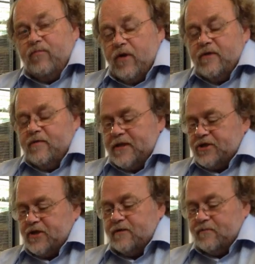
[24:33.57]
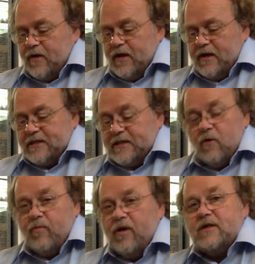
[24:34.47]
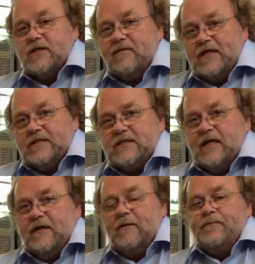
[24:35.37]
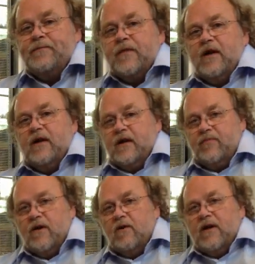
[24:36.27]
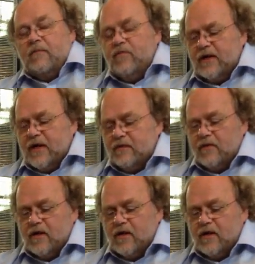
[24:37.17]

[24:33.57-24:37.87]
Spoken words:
Prohibition is still part of its programme, but